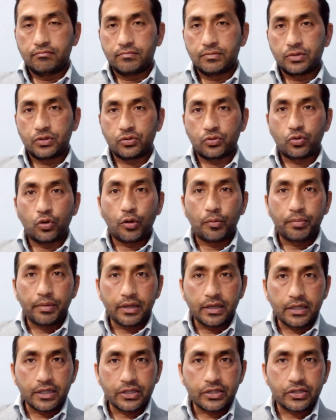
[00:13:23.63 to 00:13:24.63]
So
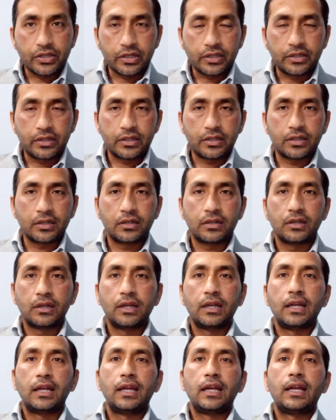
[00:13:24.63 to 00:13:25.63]
copy constructor
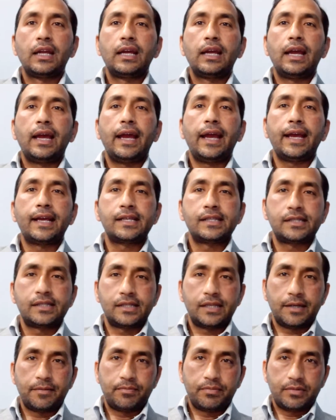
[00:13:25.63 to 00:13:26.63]

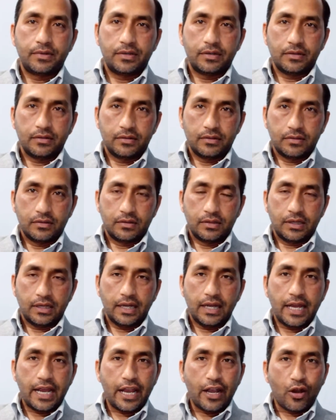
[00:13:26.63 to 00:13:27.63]
accept
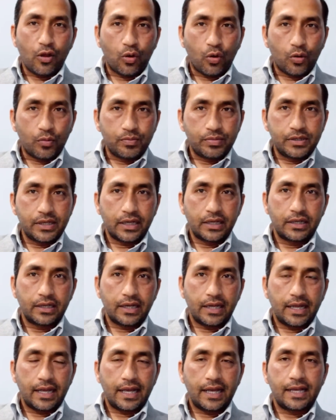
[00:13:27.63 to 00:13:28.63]
an object
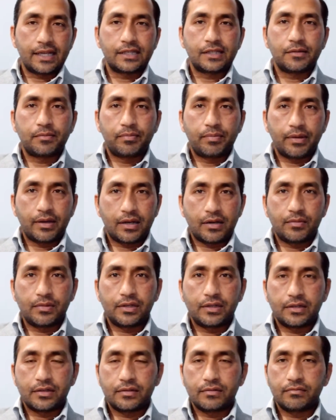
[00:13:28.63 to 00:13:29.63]
as a
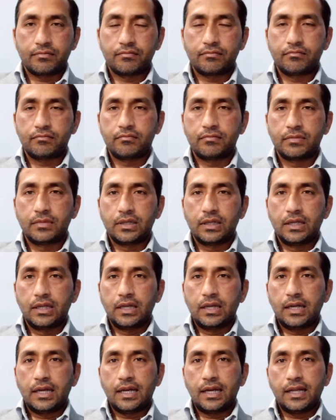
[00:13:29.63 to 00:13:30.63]
parameter,
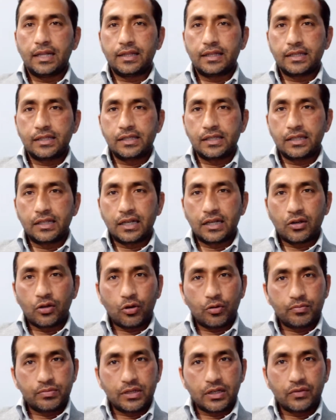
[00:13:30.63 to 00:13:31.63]
and this is that
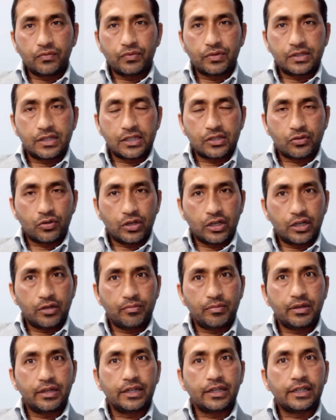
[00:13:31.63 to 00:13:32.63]
object which has already
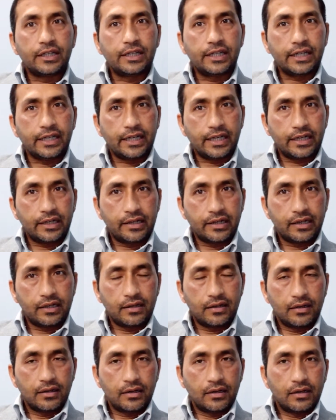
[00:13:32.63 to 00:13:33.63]
been
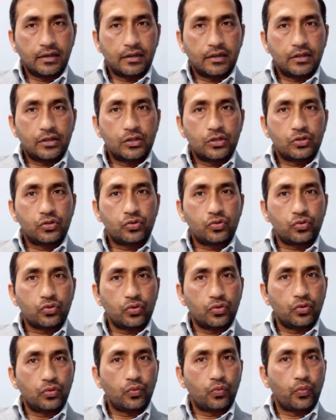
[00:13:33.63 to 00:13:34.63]
created.
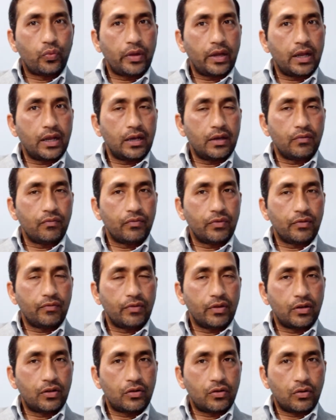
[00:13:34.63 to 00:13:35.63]
So when we
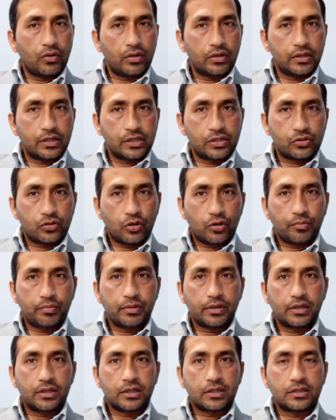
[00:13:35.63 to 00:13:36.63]
will call this
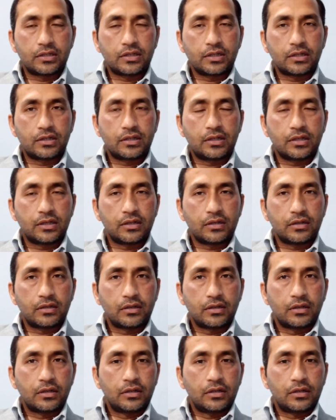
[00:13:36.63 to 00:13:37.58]
copy constructor,